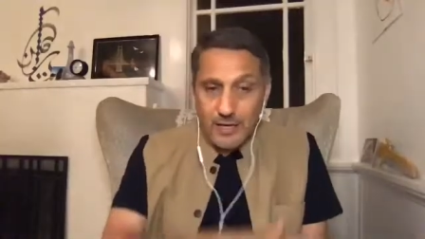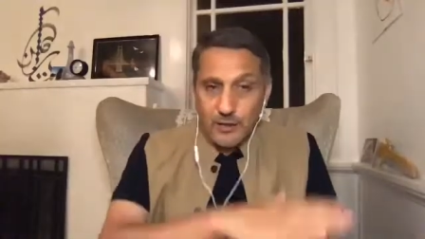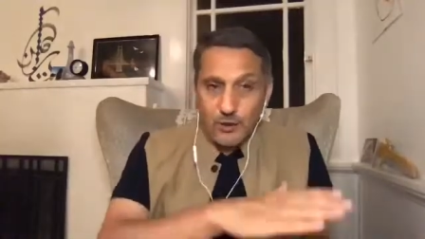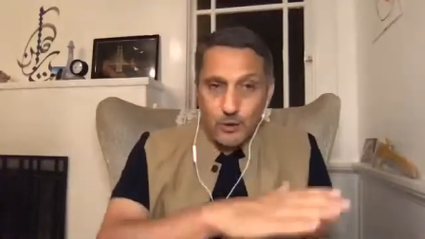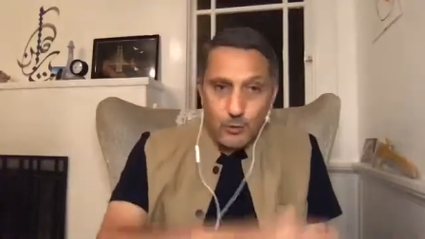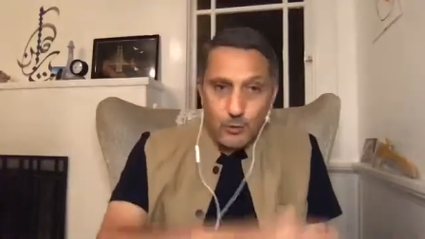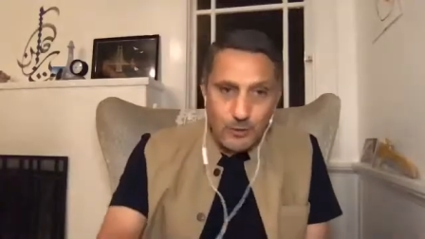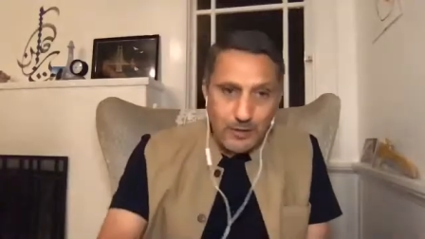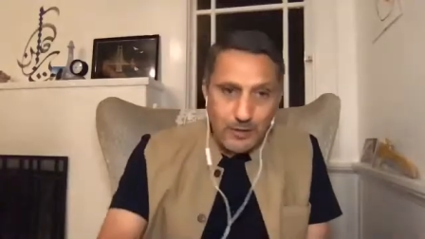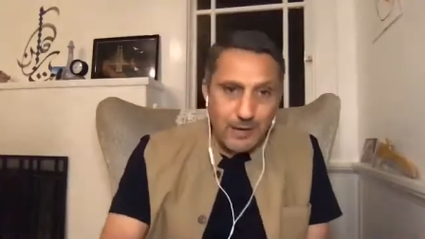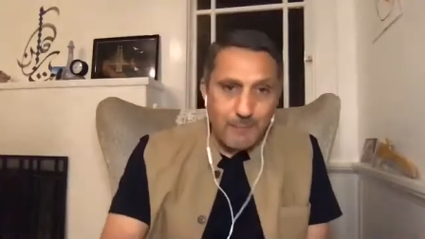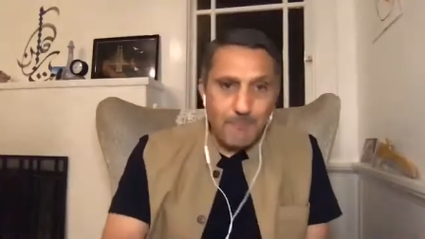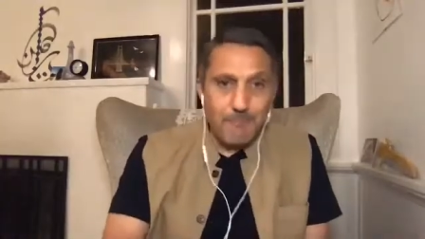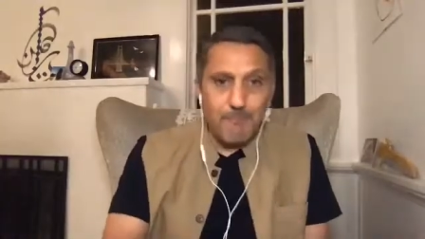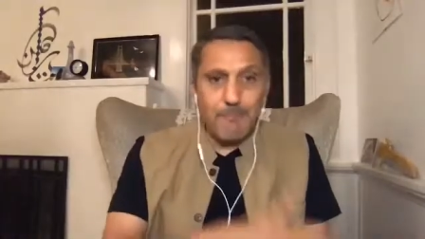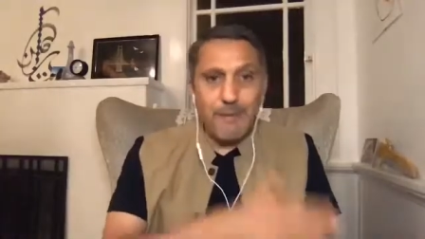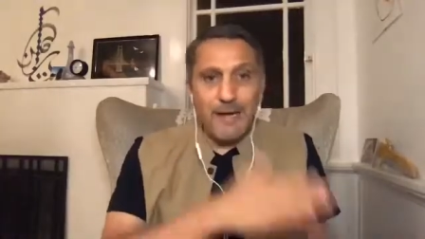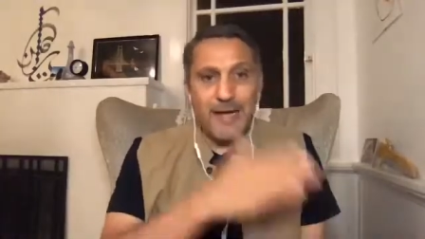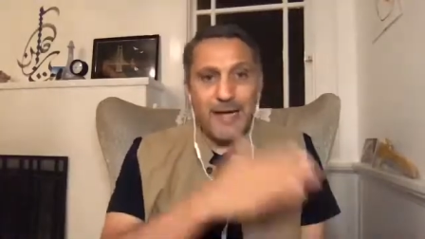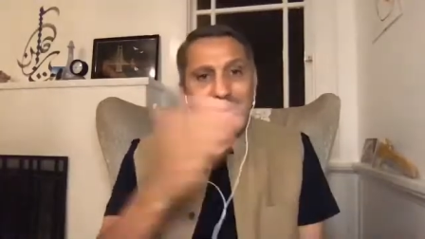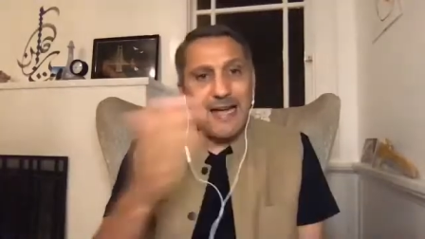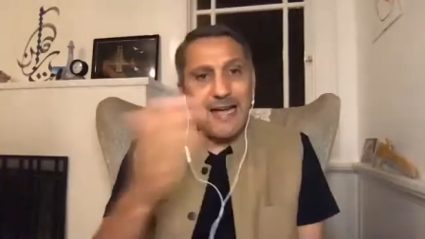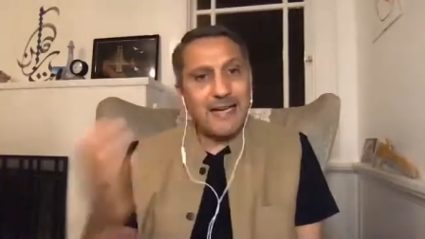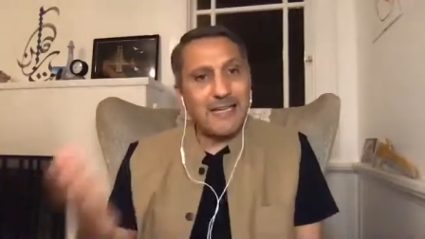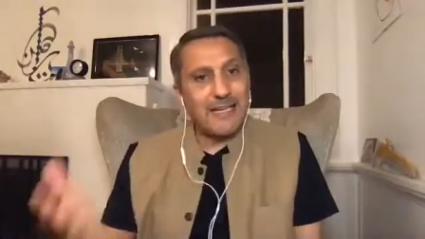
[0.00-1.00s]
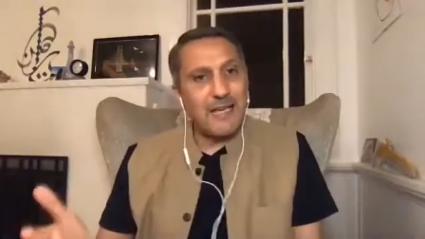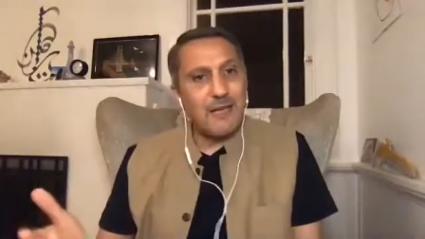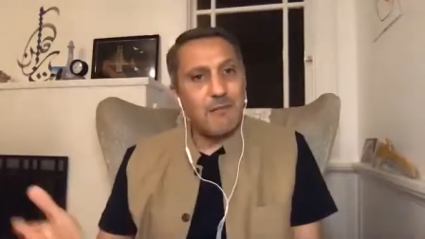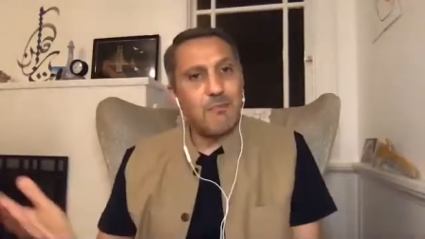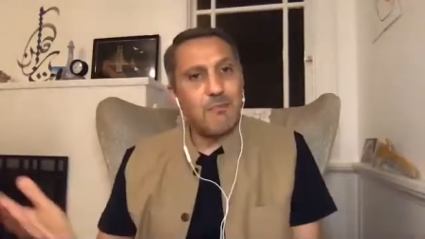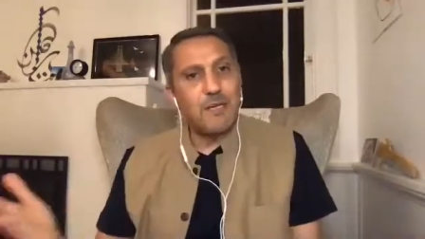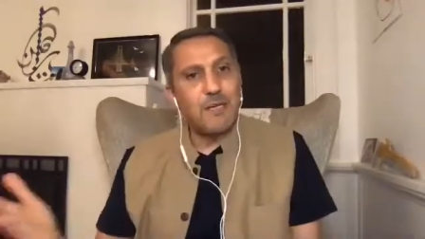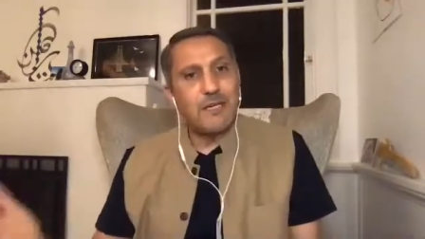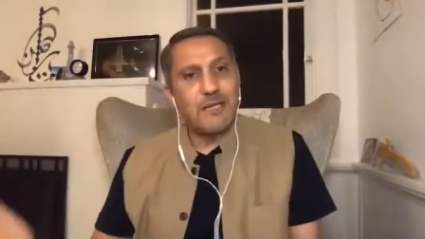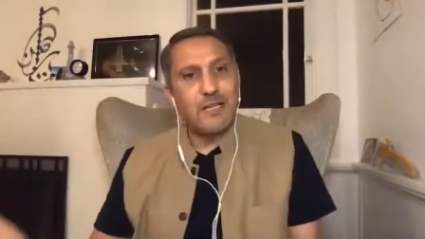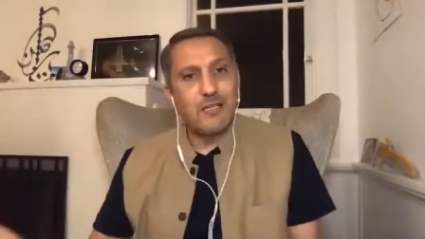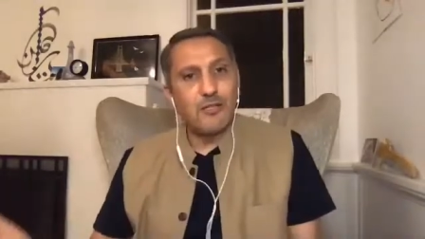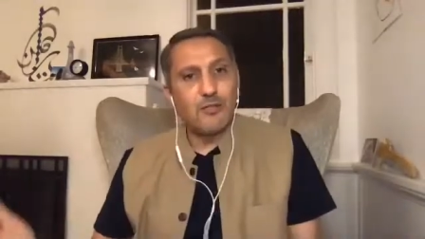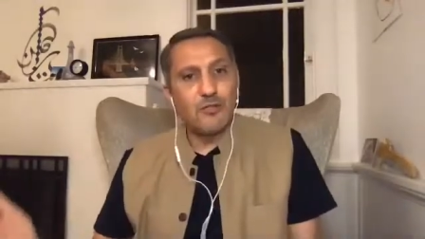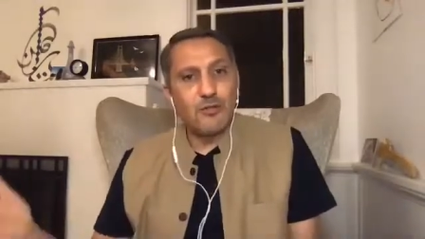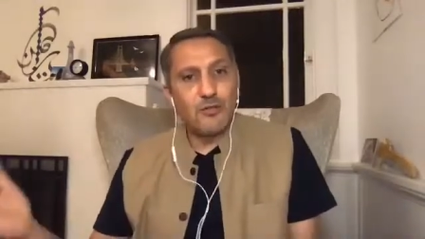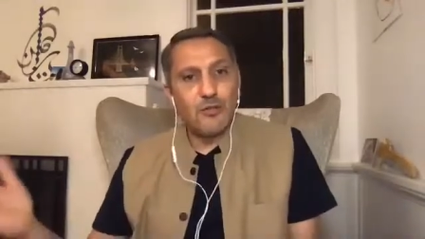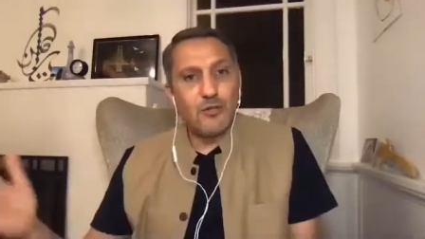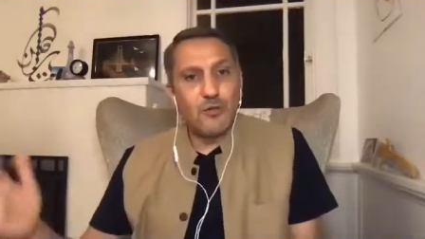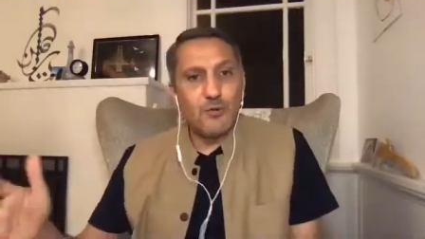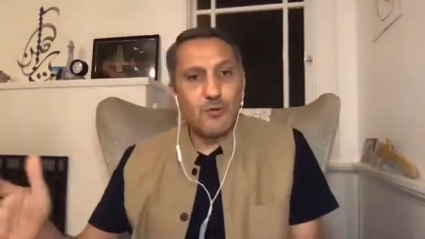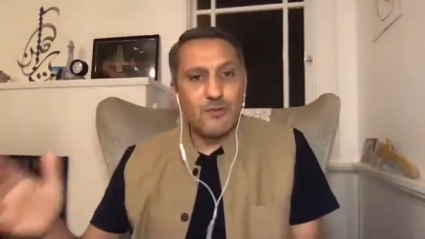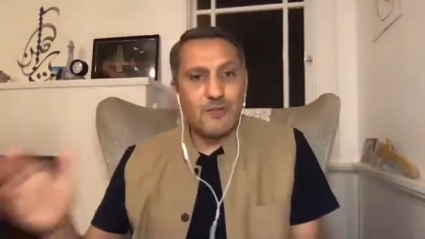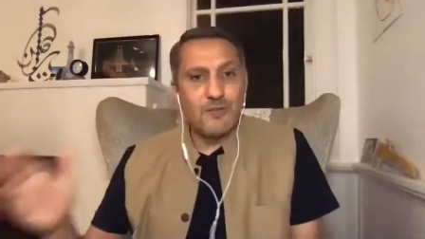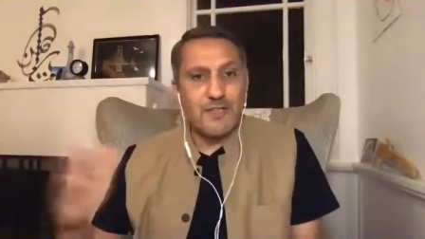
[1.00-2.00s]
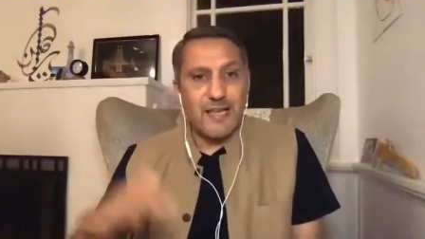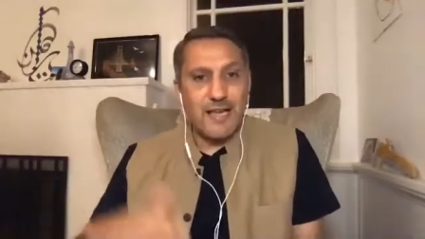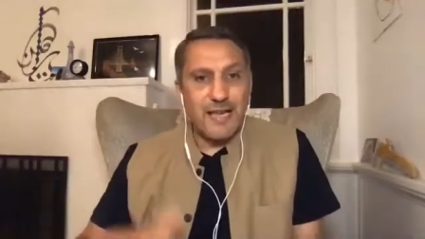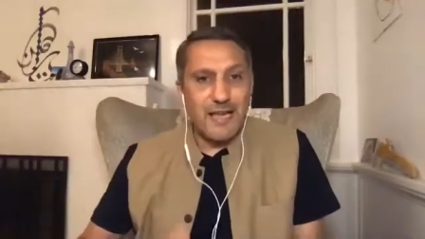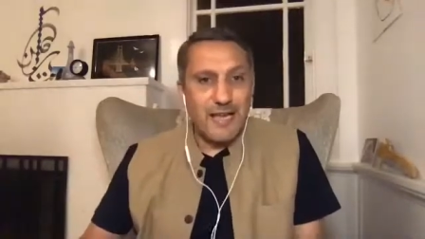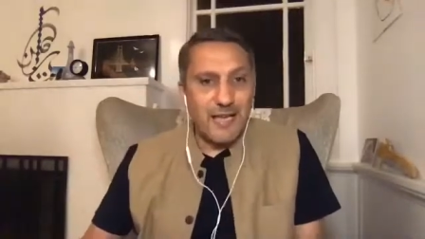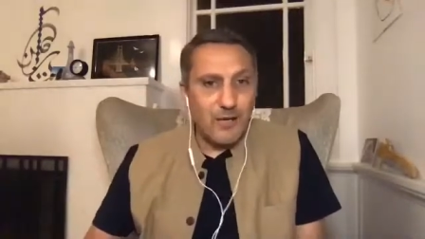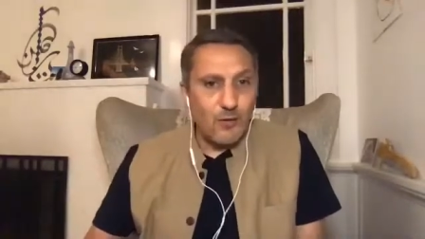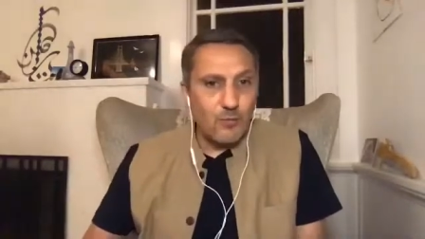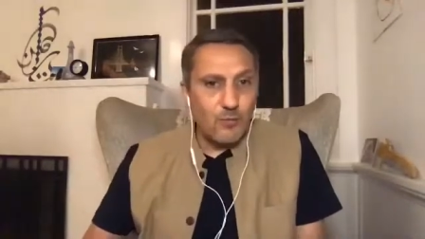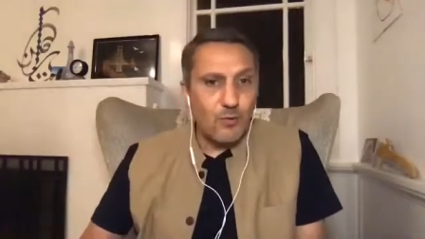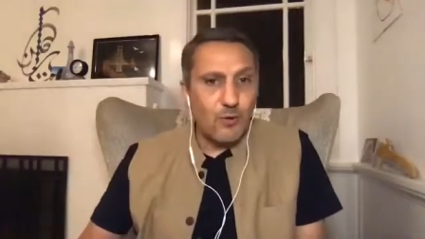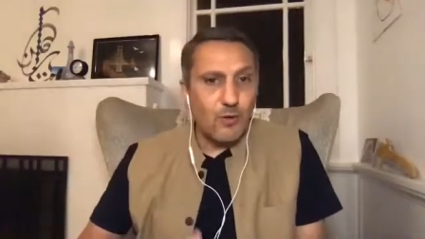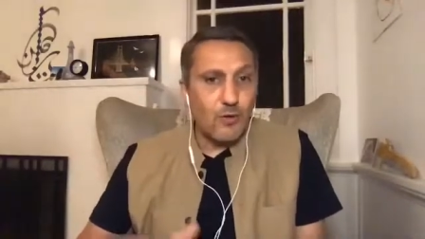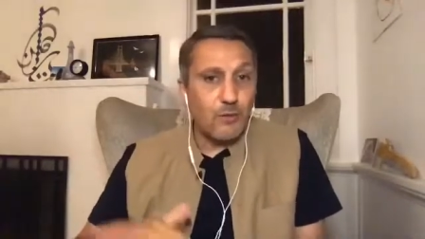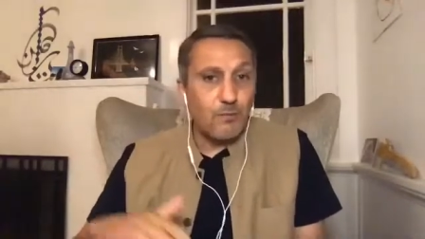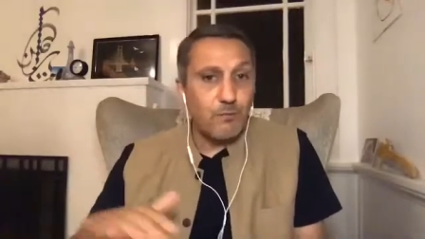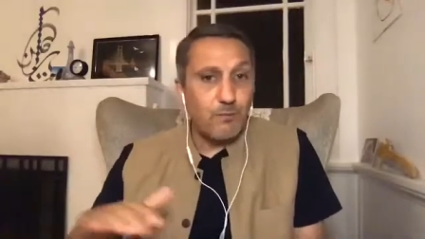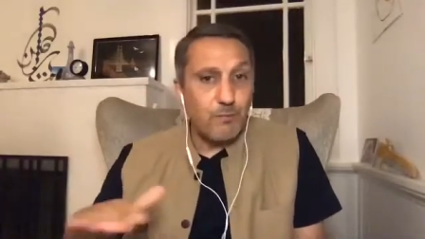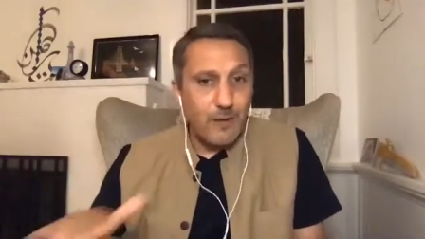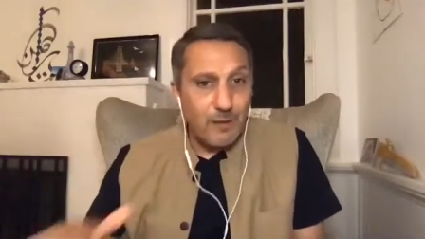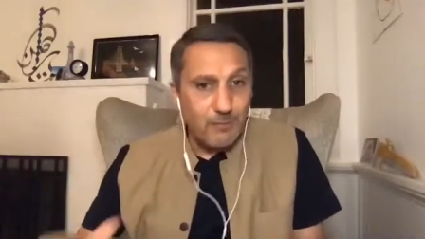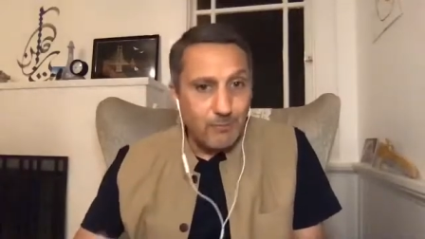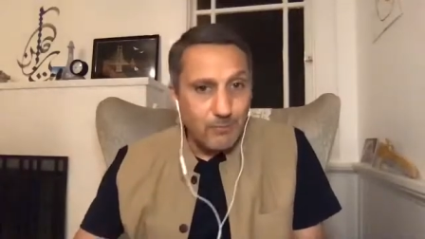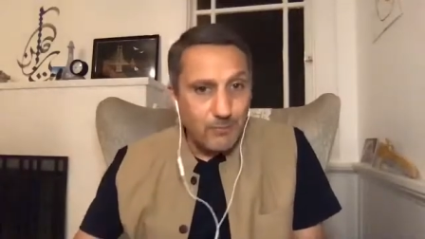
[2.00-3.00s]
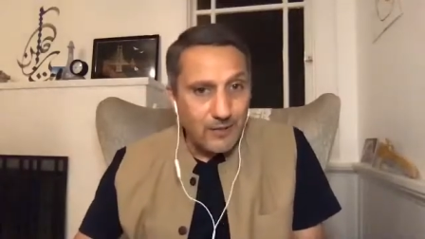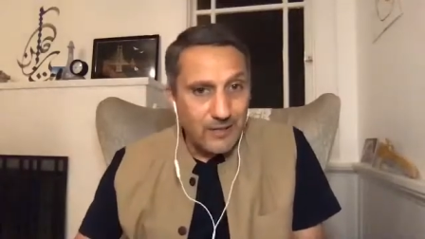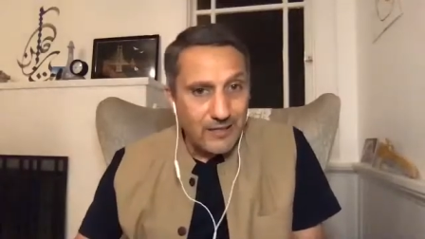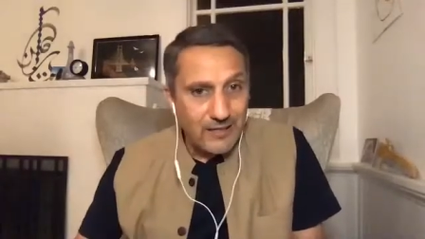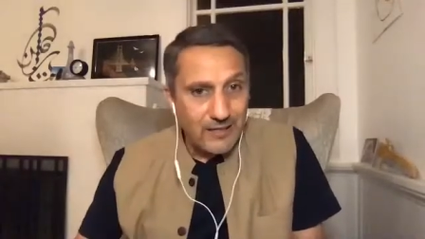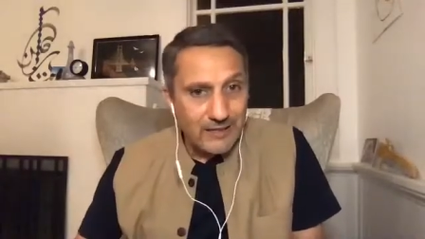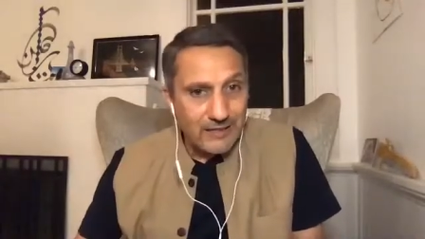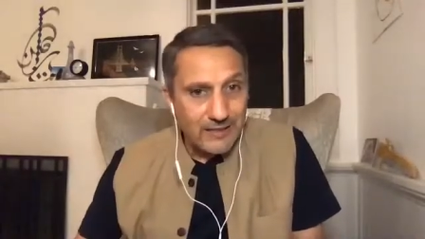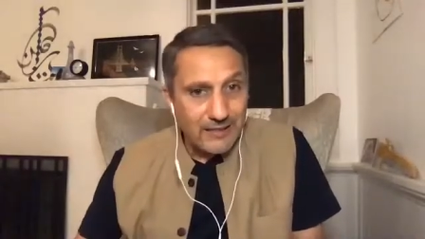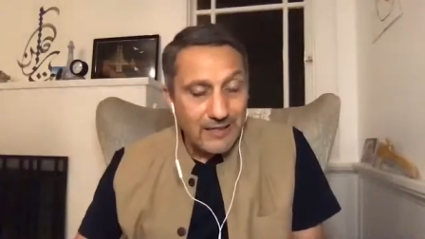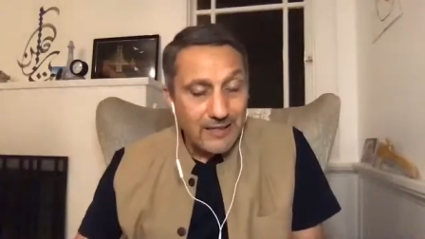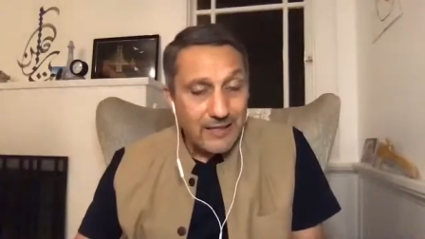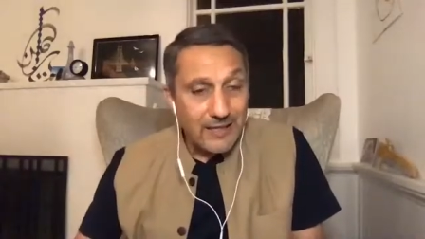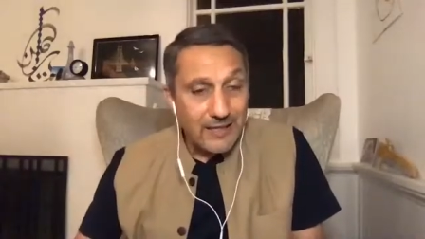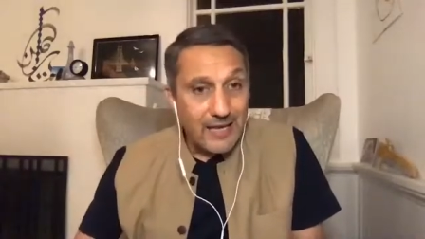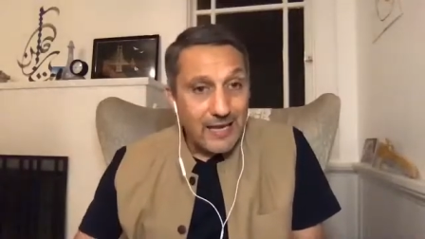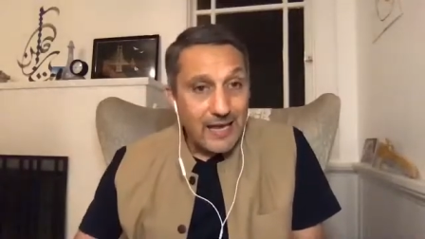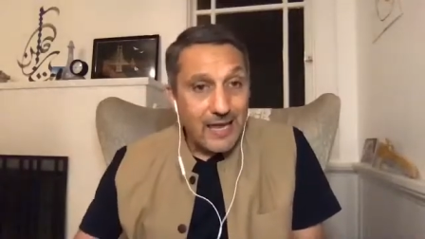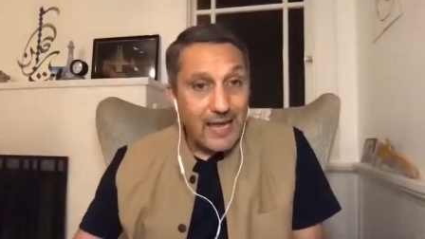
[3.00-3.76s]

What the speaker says: to come back and begin to use the N-word publicly